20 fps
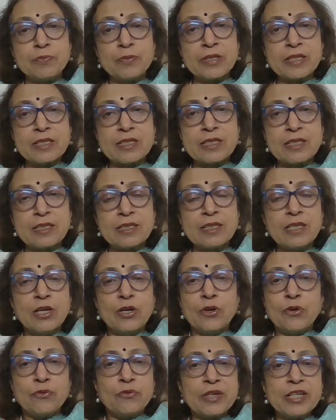person,
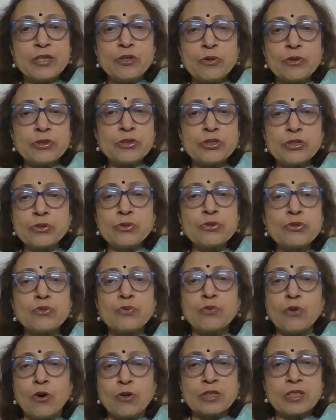we don't use
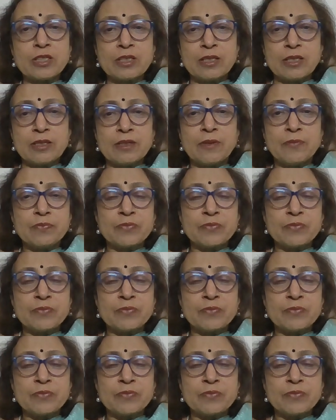water.